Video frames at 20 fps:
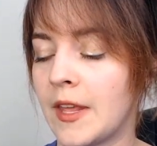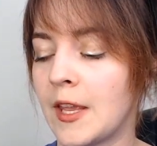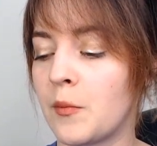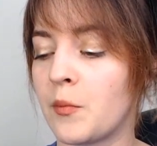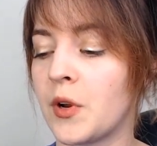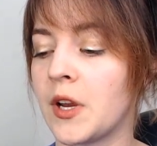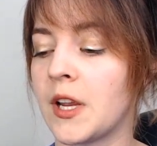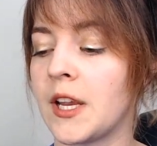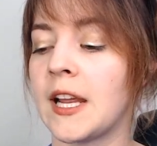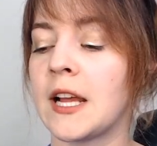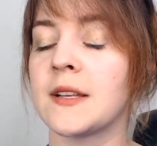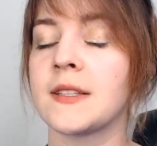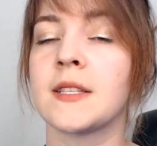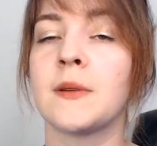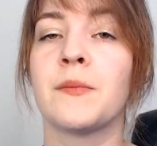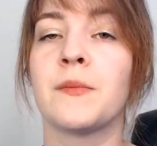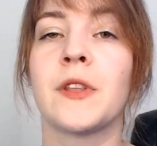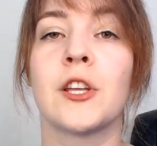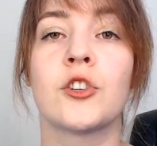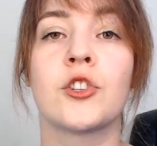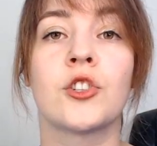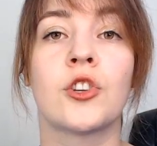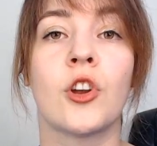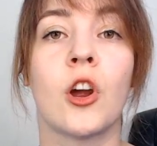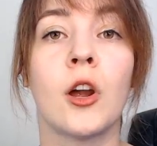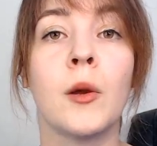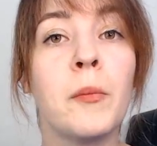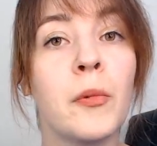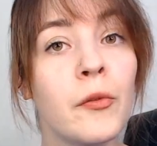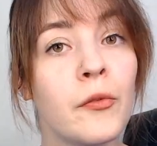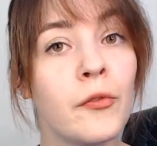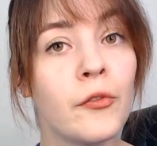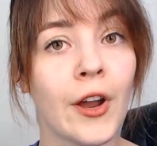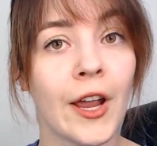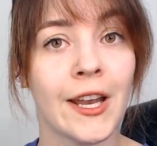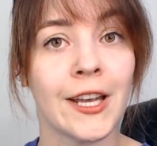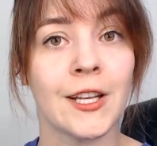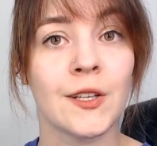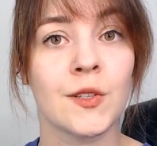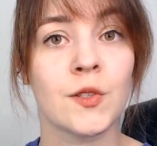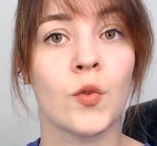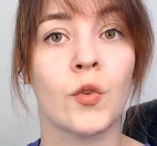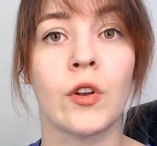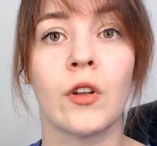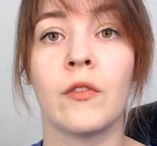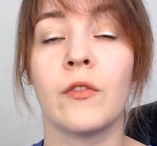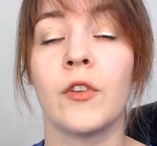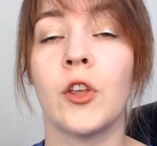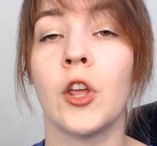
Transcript: like bringing out something sharp for any sort of,